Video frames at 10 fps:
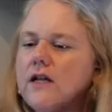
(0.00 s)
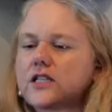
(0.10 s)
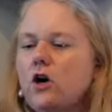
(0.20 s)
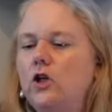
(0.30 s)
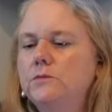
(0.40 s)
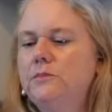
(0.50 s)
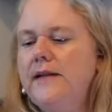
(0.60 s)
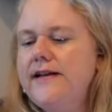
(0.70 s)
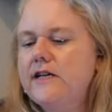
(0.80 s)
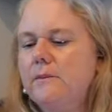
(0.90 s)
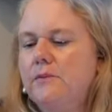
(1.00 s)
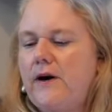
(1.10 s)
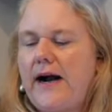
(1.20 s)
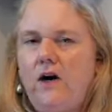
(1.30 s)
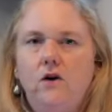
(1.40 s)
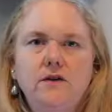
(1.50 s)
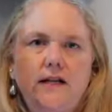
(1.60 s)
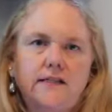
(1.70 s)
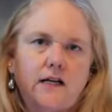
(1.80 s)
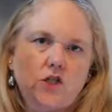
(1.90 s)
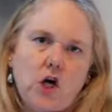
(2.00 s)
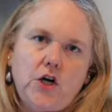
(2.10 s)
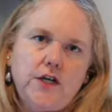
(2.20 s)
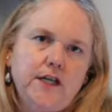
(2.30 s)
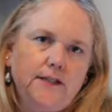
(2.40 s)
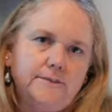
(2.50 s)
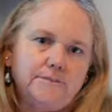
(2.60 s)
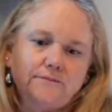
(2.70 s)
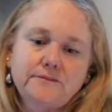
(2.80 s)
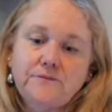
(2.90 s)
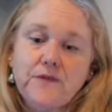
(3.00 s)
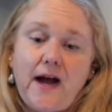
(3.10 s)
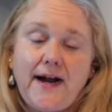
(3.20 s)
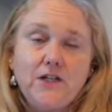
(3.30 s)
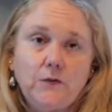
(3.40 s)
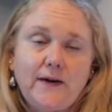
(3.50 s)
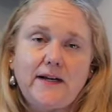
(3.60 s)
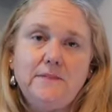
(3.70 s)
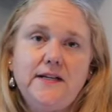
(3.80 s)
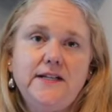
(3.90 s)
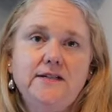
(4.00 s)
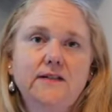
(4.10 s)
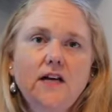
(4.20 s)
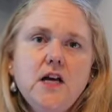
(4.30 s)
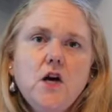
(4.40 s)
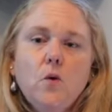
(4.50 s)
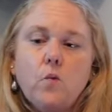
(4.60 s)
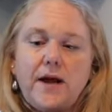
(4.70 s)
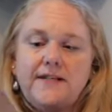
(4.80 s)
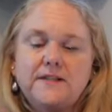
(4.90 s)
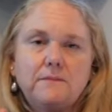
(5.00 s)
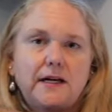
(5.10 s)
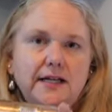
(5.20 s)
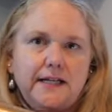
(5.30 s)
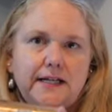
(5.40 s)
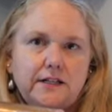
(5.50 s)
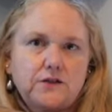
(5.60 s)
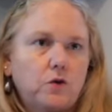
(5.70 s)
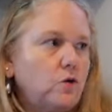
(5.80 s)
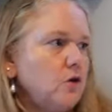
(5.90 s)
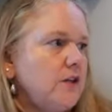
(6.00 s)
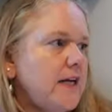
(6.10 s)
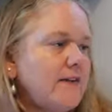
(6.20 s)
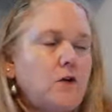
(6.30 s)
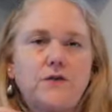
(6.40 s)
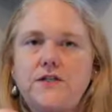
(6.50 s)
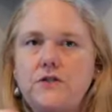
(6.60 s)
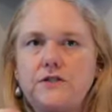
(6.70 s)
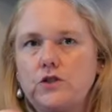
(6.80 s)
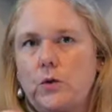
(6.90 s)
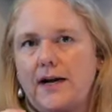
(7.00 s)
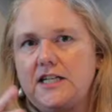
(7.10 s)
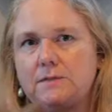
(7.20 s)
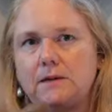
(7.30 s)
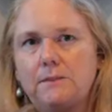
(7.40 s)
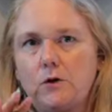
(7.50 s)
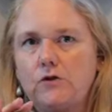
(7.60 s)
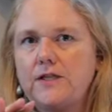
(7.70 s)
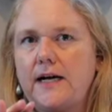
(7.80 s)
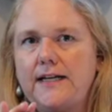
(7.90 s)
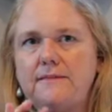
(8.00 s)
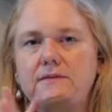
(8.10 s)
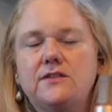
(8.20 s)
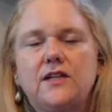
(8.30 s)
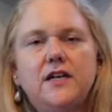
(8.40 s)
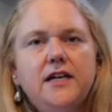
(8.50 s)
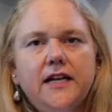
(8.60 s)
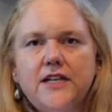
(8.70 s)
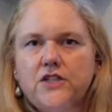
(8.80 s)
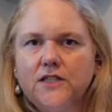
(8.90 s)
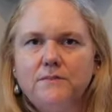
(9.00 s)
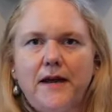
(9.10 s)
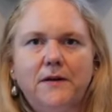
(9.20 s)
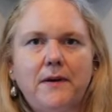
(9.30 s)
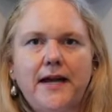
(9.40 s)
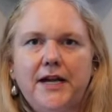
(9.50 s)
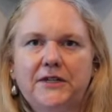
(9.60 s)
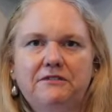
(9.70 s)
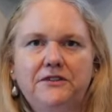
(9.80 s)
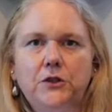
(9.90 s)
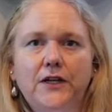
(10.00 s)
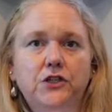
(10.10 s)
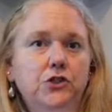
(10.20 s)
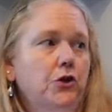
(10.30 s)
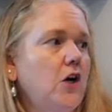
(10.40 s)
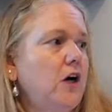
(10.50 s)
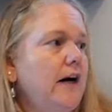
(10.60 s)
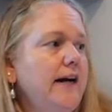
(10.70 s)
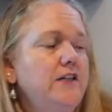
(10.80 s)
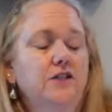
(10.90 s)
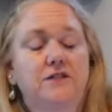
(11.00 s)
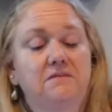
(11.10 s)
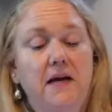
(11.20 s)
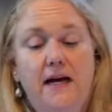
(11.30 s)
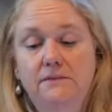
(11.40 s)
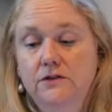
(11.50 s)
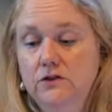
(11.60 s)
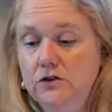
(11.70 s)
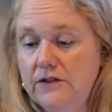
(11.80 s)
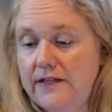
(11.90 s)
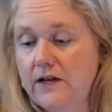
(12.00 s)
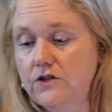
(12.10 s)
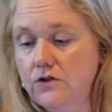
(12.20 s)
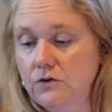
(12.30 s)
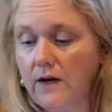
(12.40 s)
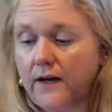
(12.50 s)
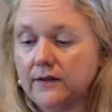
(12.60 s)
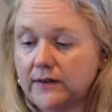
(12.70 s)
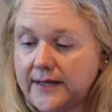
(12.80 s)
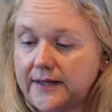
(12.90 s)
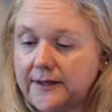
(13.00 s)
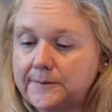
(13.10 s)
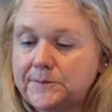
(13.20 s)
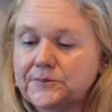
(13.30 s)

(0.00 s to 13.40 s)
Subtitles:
it's called Blake Brown. It's at Target. I don't recommend. Waste of money. It is totally, I've only used it twice, but both times it just made my hair feel like straw. I just absolutely do not like it.